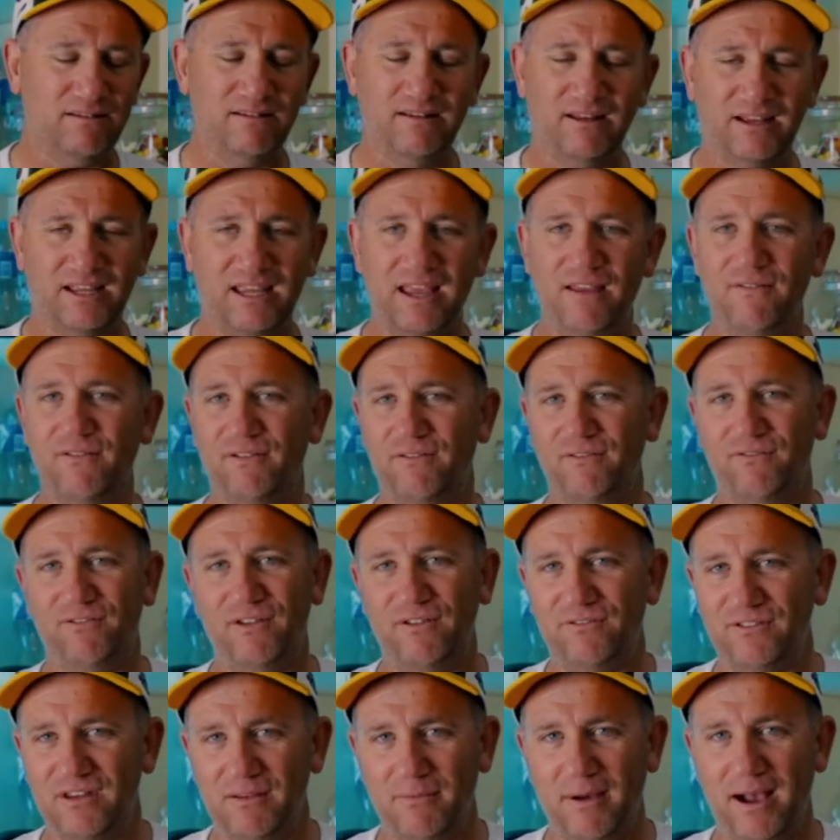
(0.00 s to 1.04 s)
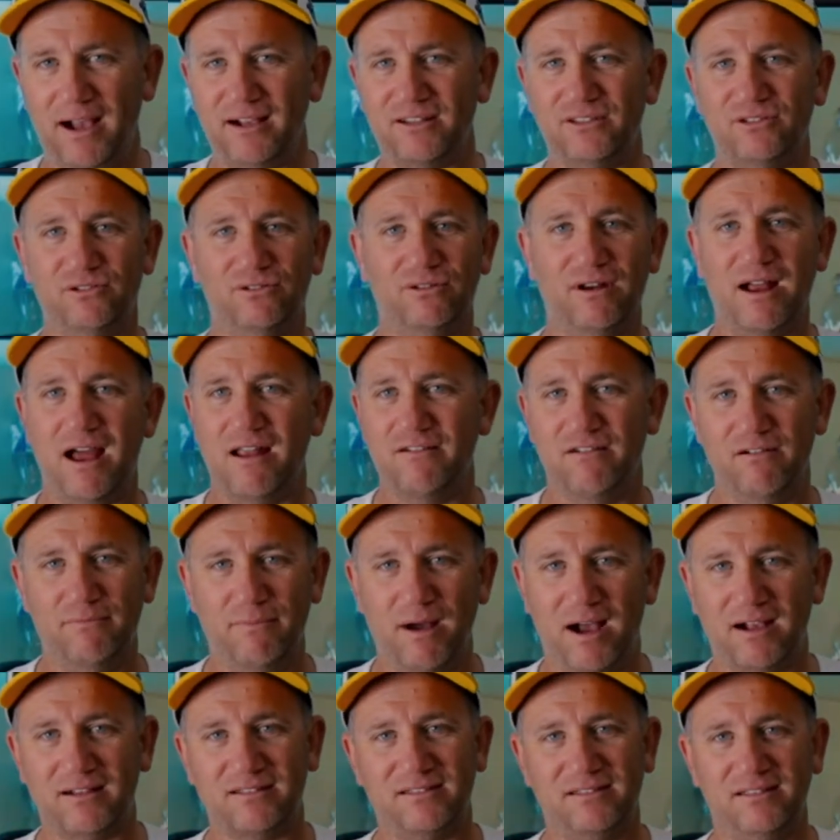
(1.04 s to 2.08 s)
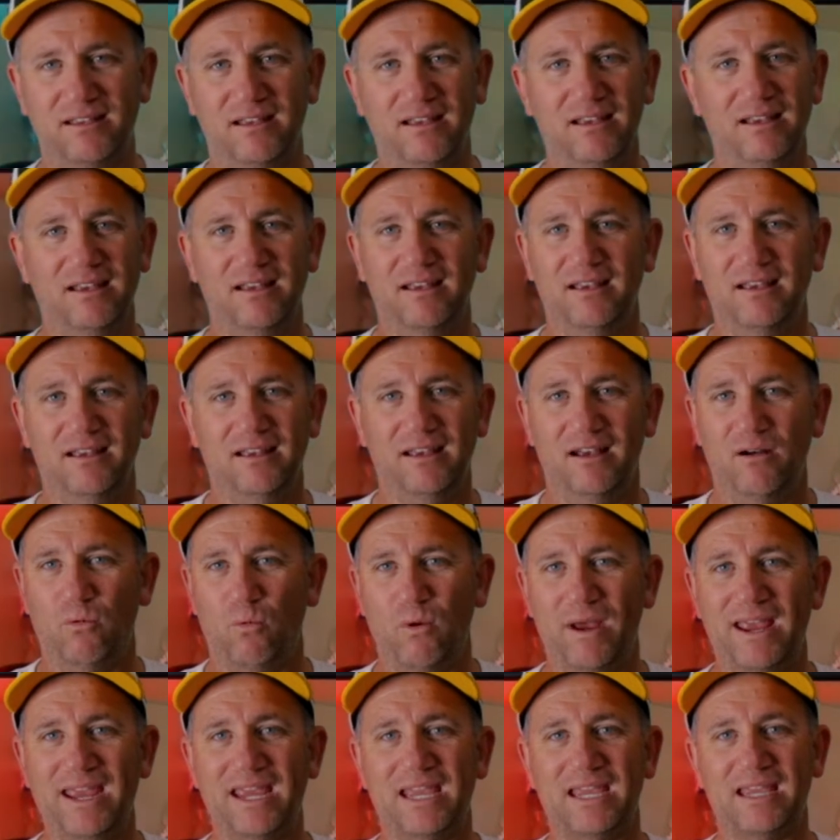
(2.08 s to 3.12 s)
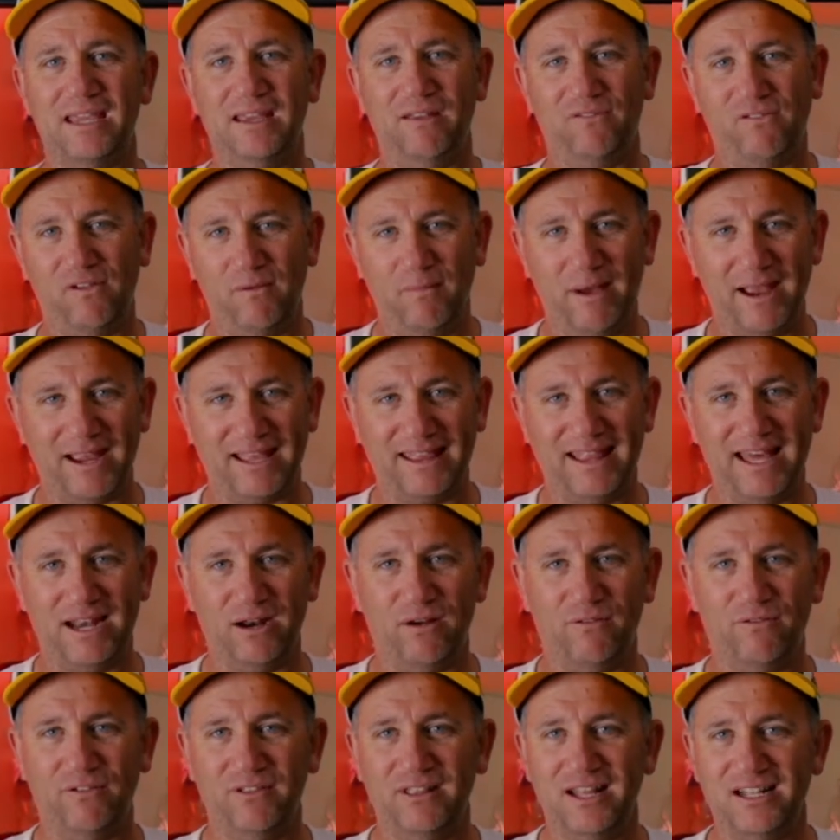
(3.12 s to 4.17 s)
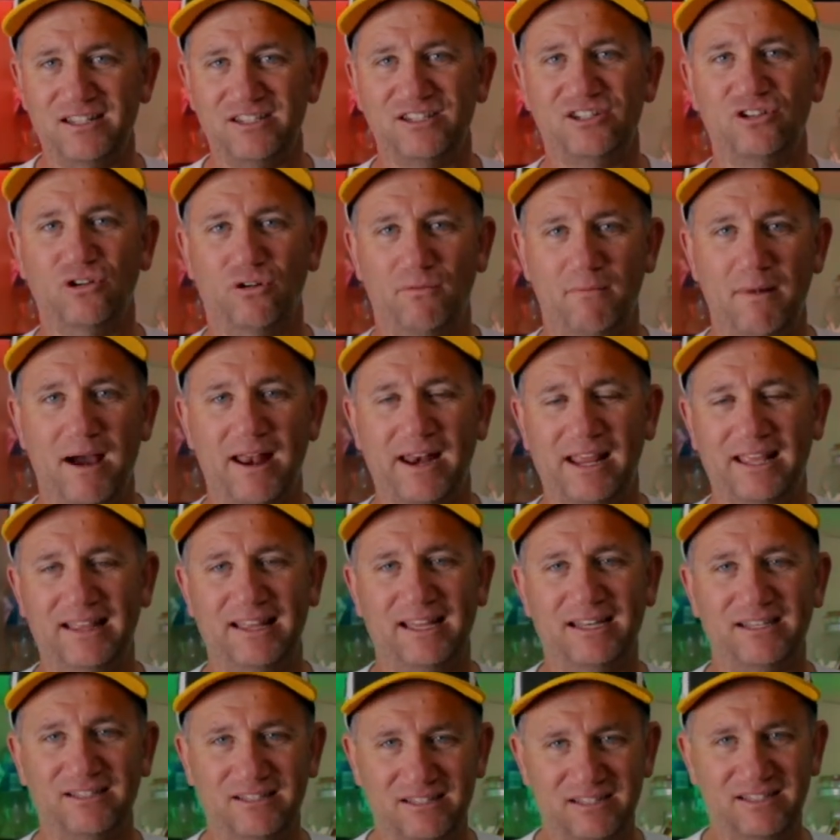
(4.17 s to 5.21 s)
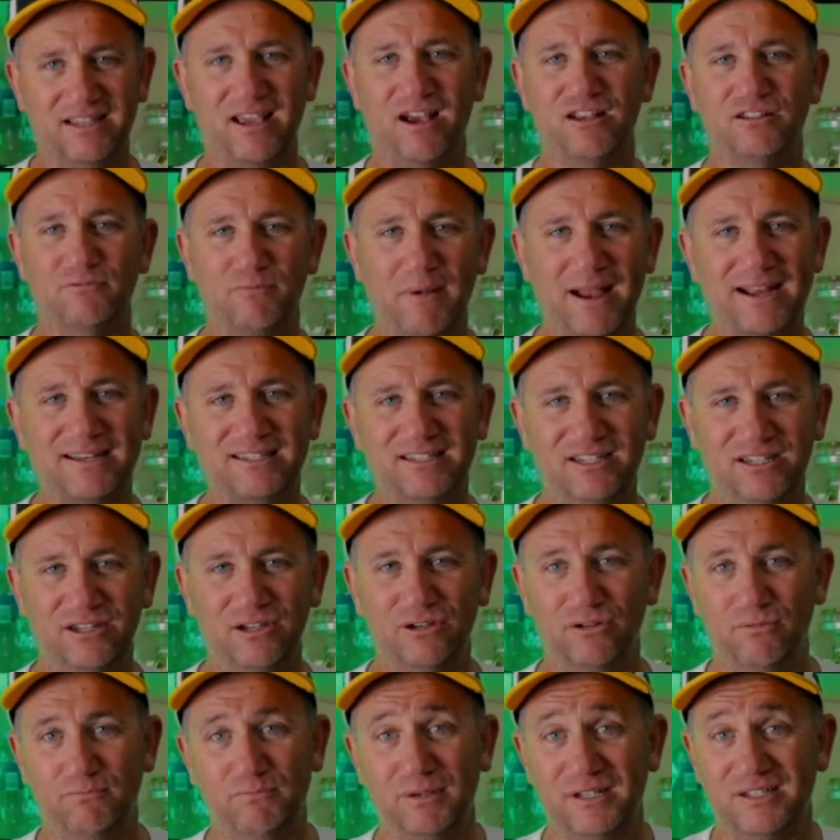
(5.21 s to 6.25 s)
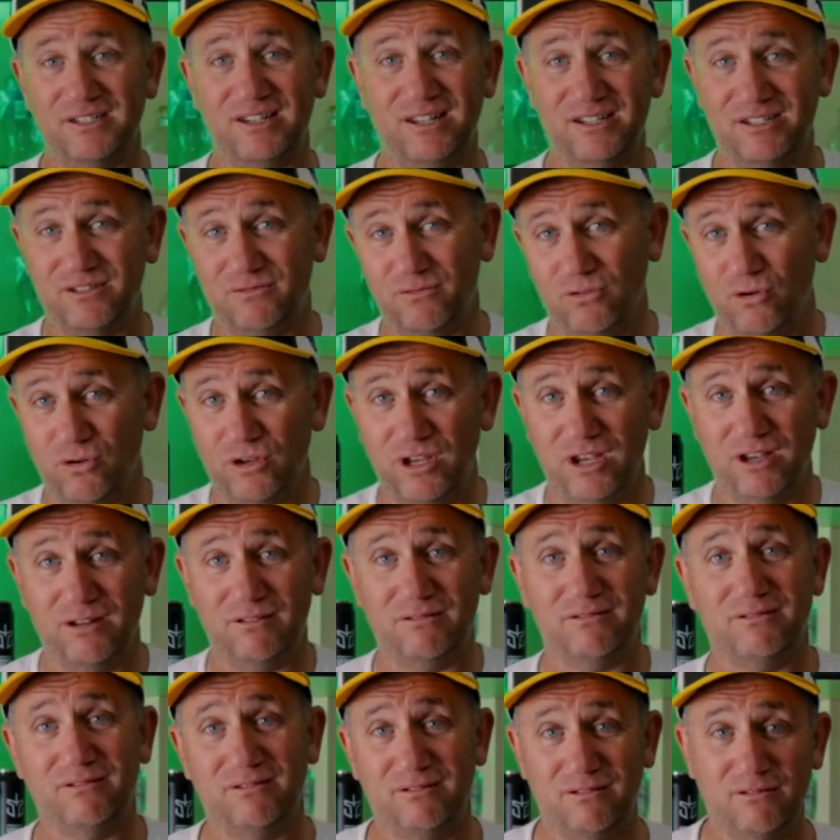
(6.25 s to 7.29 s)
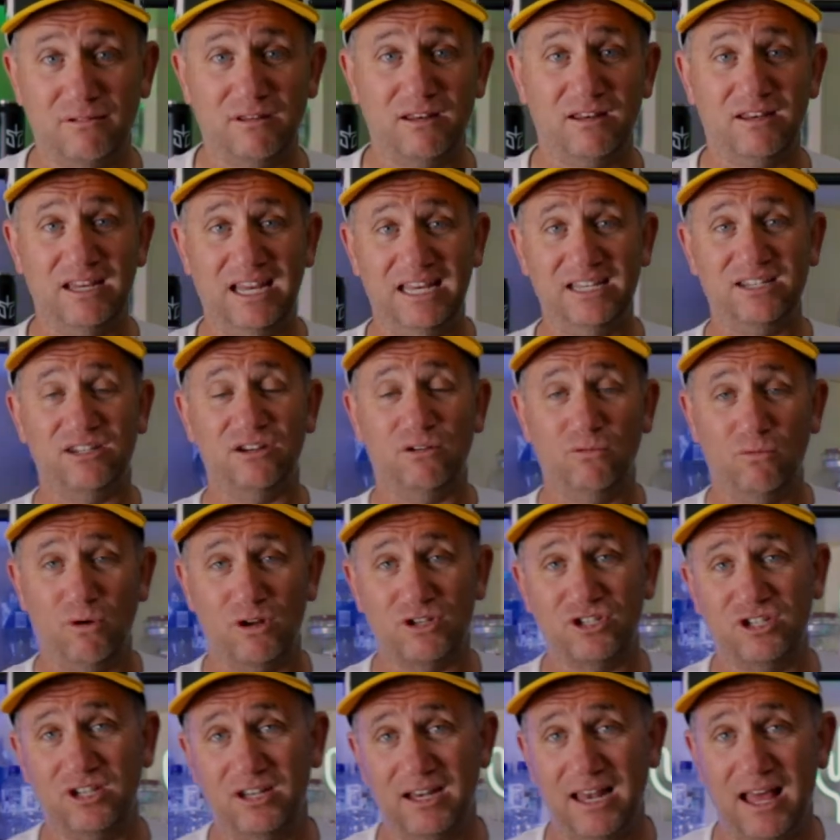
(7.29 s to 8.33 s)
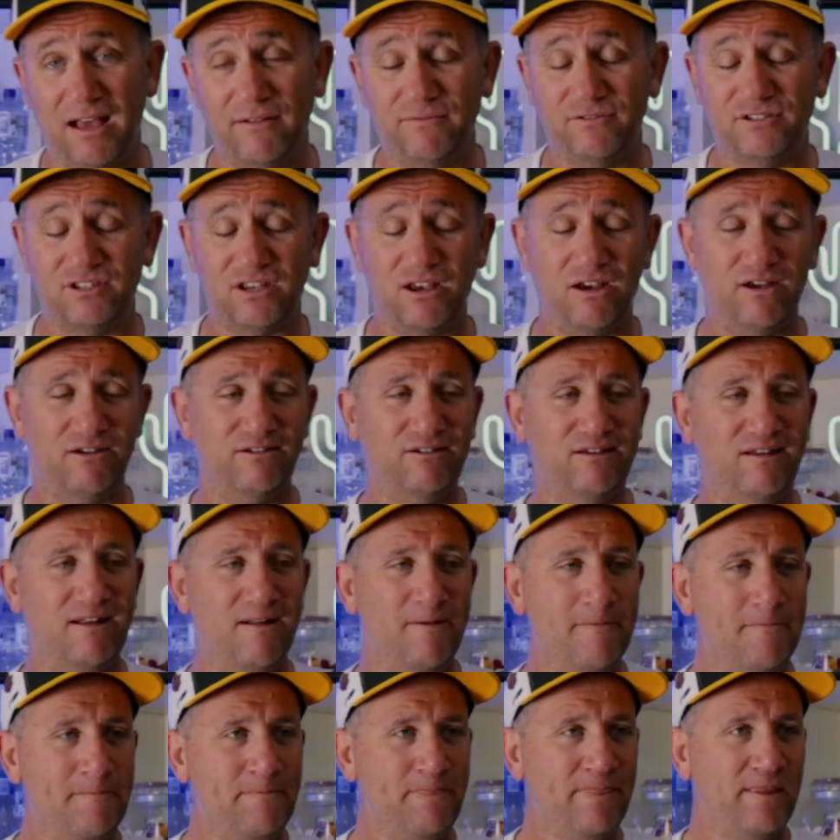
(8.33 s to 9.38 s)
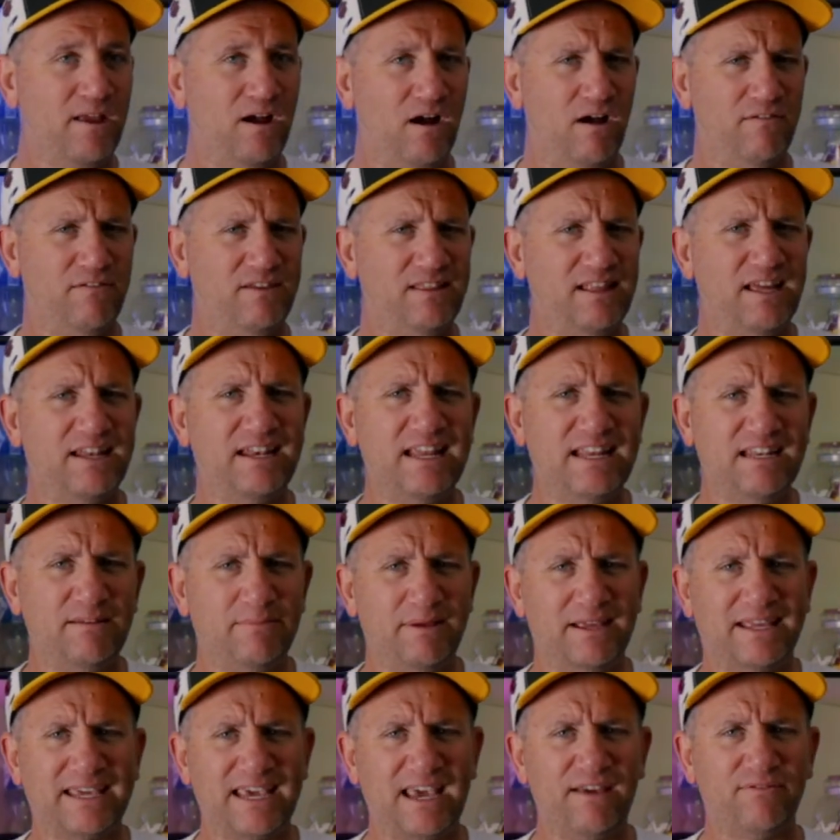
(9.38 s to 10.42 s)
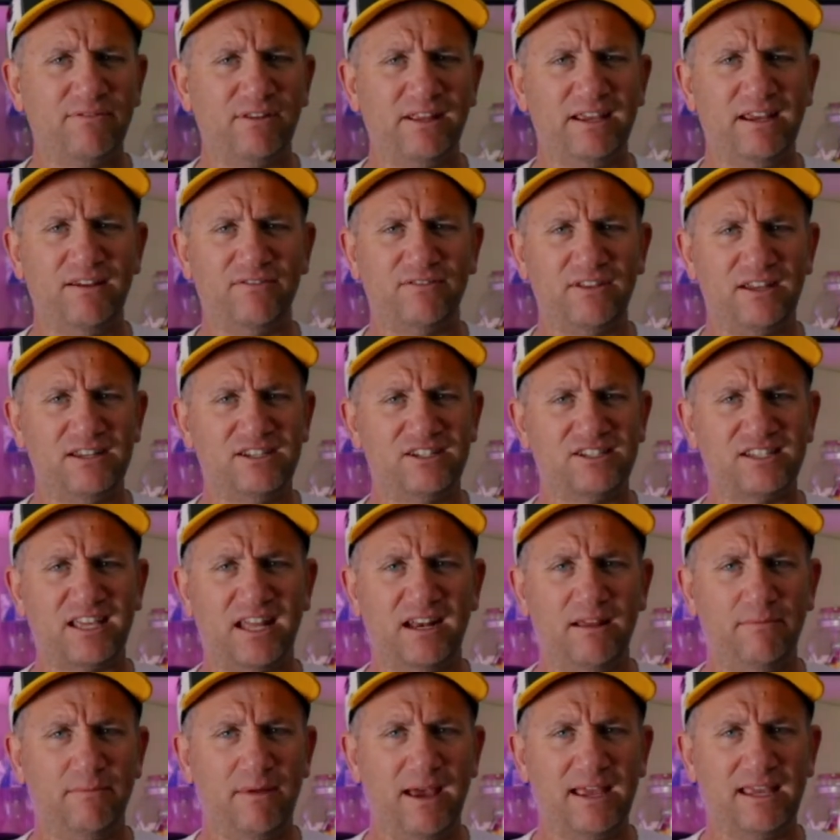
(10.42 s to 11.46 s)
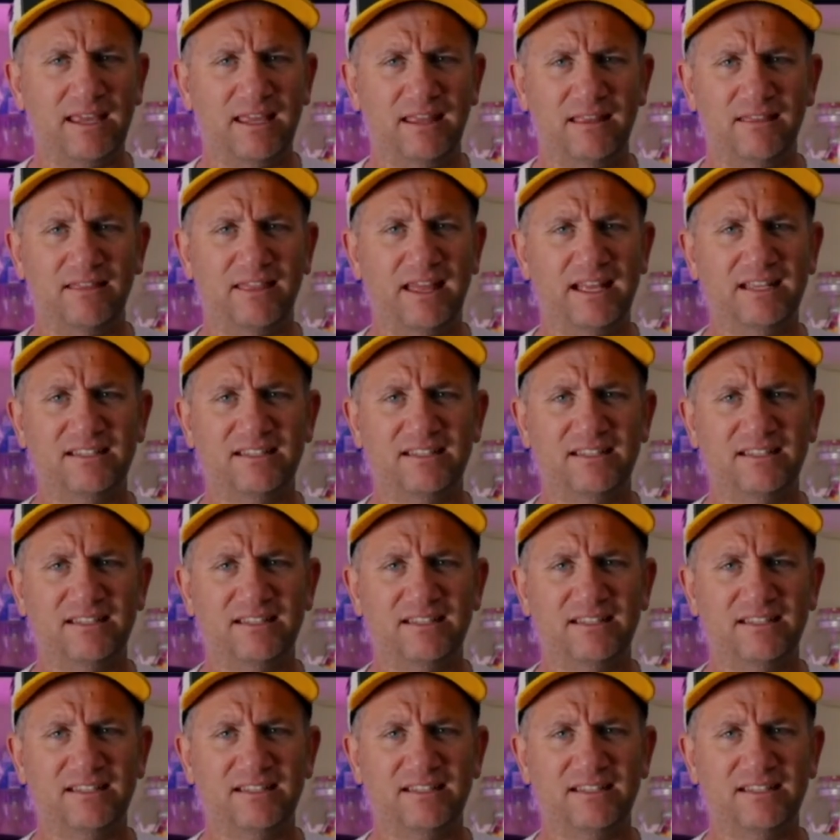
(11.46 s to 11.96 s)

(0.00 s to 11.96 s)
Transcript: like even $50 or $100 a week, if you're making that off it, that's still money that goes back to your business or into what you love. So I think they need to be careful here if they're just going to making